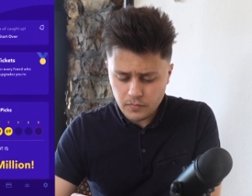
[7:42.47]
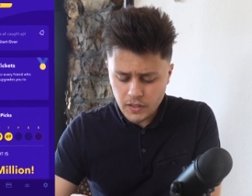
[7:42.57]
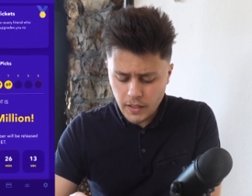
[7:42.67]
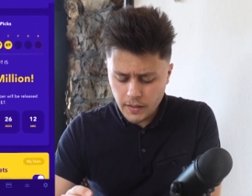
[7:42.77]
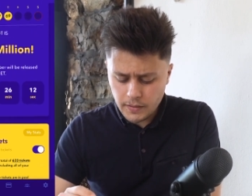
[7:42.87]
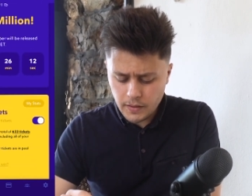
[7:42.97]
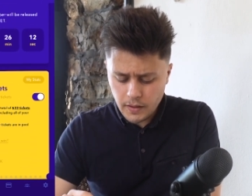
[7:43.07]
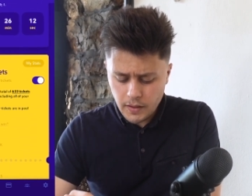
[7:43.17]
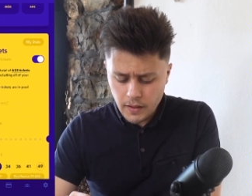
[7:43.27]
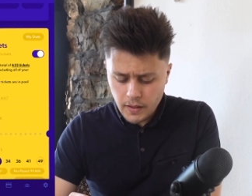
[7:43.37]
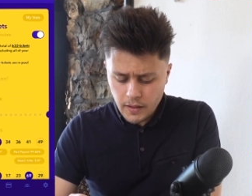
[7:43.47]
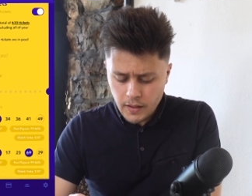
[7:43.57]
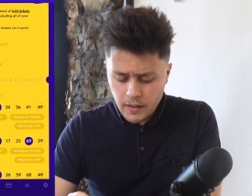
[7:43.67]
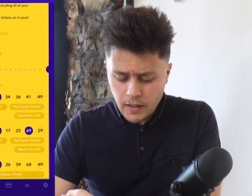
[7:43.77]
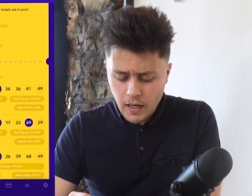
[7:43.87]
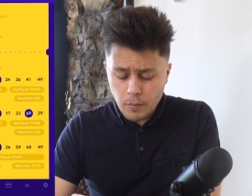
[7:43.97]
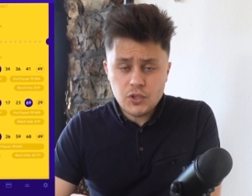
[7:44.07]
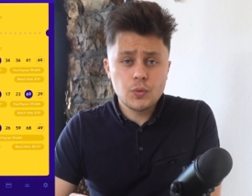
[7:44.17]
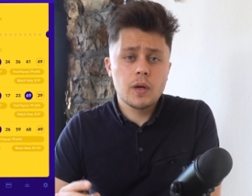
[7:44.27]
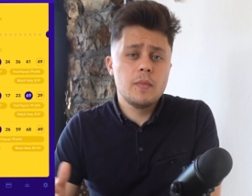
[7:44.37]
And how much
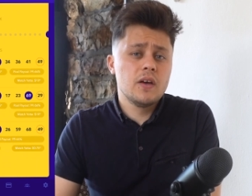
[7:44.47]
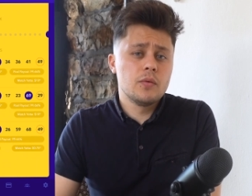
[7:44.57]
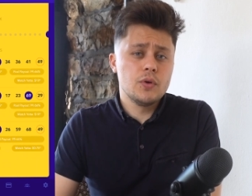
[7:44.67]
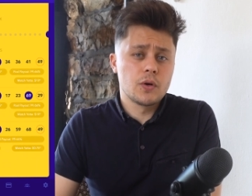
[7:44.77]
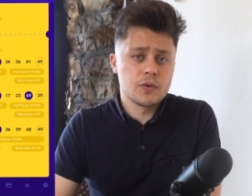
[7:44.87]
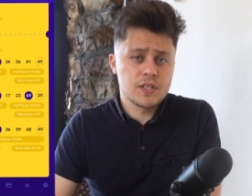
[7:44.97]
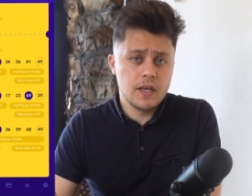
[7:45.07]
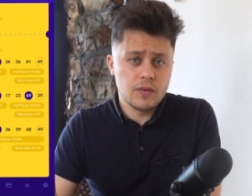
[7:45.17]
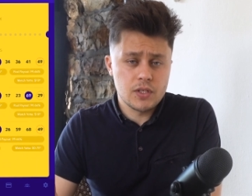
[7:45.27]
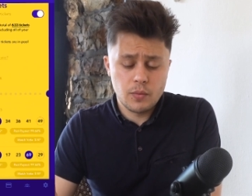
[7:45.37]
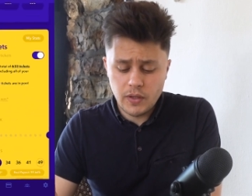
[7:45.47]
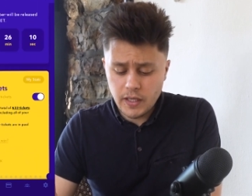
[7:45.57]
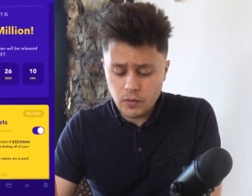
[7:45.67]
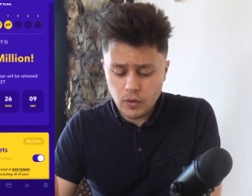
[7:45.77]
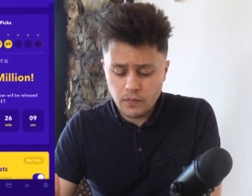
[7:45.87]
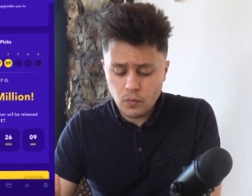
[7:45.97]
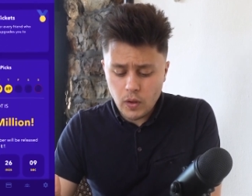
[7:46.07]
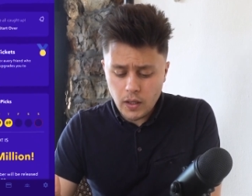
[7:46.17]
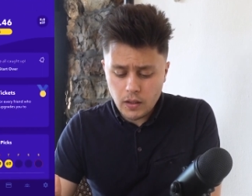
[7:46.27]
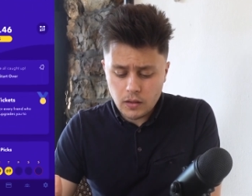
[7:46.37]
do I make from Yotta Savings to begin with?
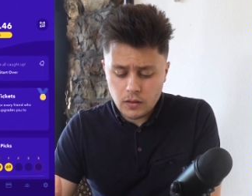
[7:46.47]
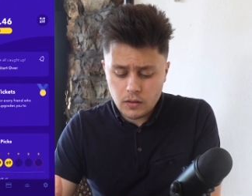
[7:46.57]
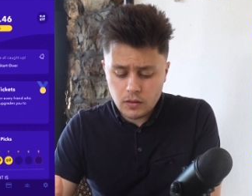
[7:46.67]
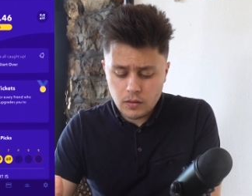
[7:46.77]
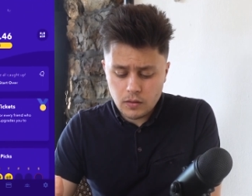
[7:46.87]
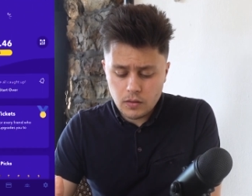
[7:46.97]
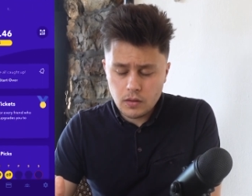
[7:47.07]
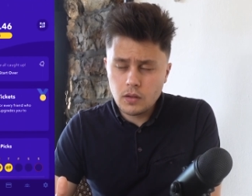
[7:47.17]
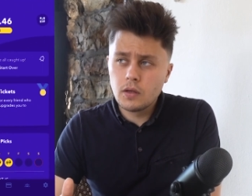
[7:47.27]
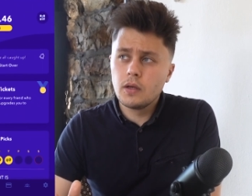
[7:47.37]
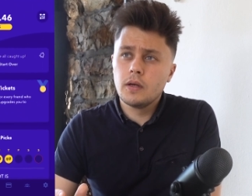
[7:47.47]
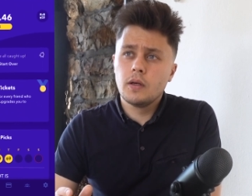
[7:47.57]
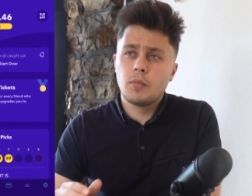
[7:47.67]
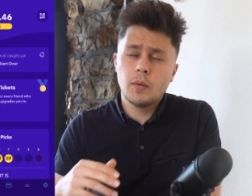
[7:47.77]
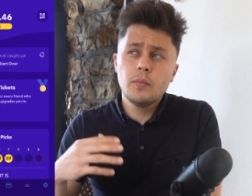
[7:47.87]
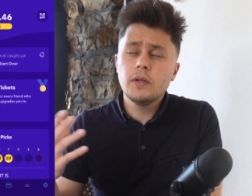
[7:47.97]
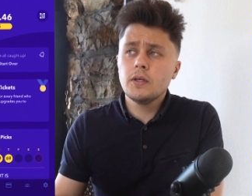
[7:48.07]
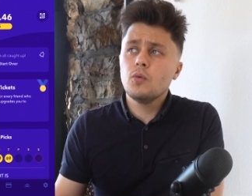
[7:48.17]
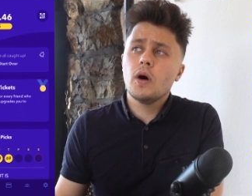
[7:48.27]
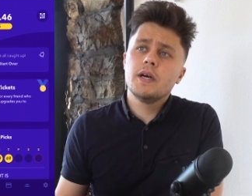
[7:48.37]
Well,
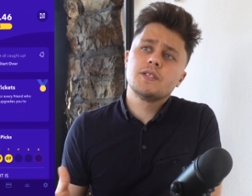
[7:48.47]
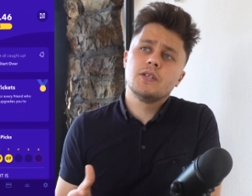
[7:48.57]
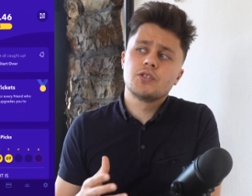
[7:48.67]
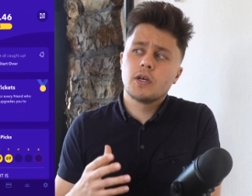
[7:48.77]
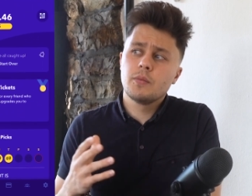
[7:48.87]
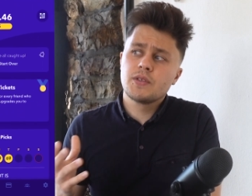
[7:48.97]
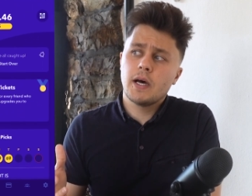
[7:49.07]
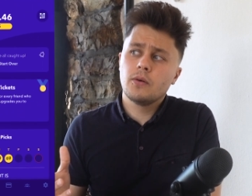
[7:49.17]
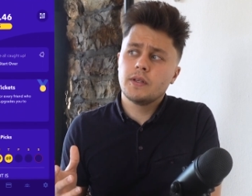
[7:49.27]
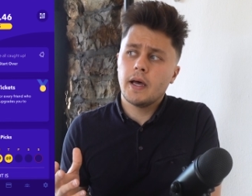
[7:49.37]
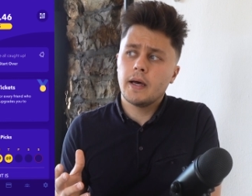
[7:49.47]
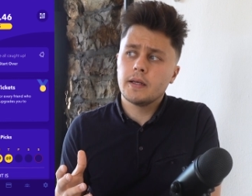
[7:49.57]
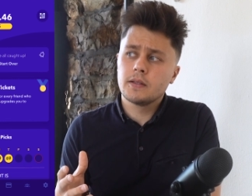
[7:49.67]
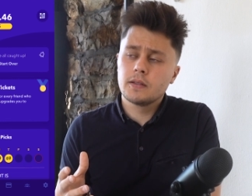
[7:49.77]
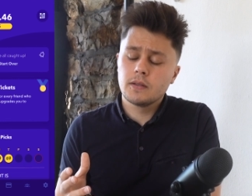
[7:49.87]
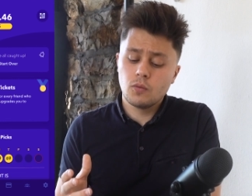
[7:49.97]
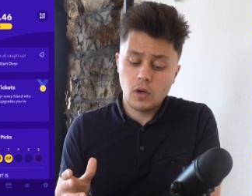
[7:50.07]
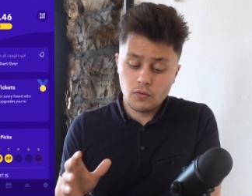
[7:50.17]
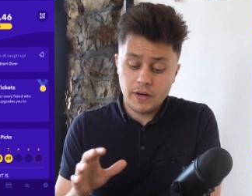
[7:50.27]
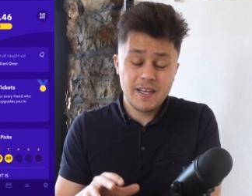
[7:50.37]
probability-wise, it comes out that,
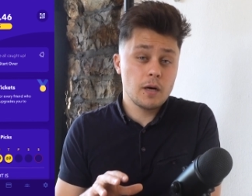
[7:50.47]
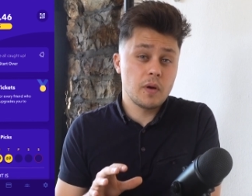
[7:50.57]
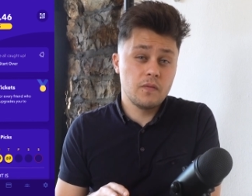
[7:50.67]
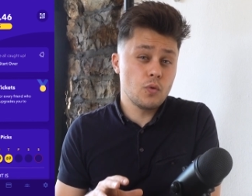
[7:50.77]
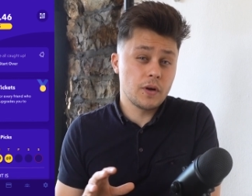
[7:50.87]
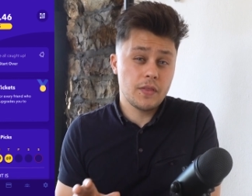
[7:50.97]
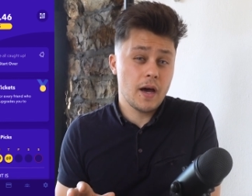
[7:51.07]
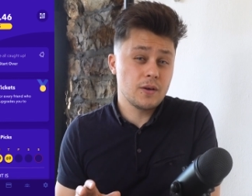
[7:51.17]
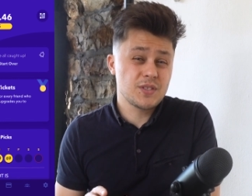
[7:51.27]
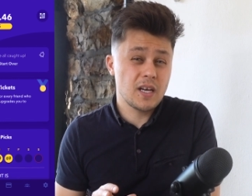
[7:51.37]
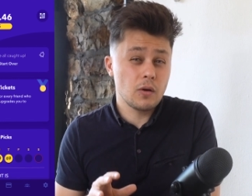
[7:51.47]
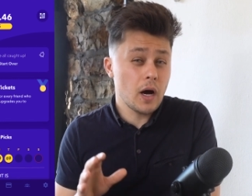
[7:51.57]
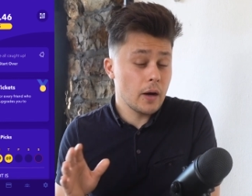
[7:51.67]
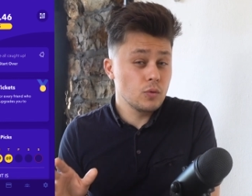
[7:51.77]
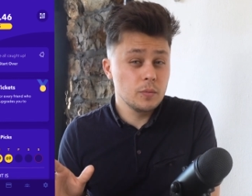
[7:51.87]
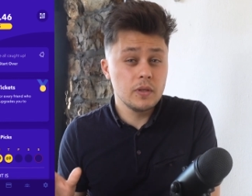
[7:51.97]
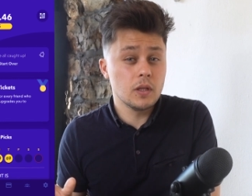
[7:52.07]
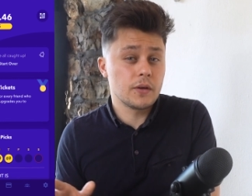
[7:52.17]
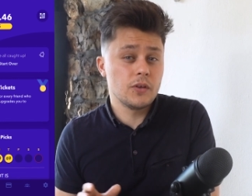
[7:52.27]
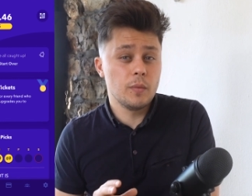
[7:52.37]
well, right now my 40,000, I would be
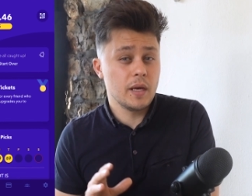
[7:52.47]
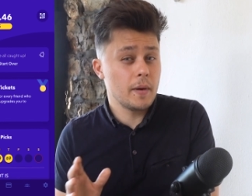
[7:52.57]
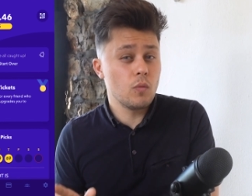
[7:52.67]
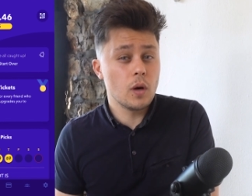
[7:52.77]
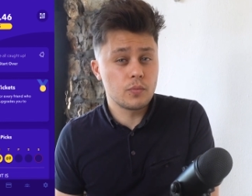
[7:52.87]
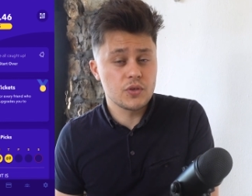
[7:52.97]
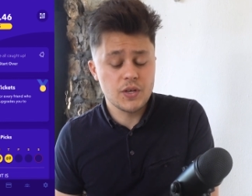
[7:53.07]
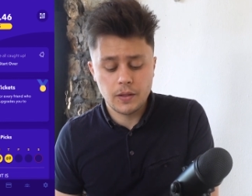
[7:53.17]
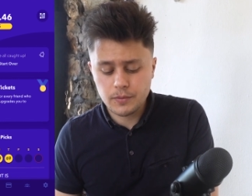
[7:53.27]
lucky to make about 1%.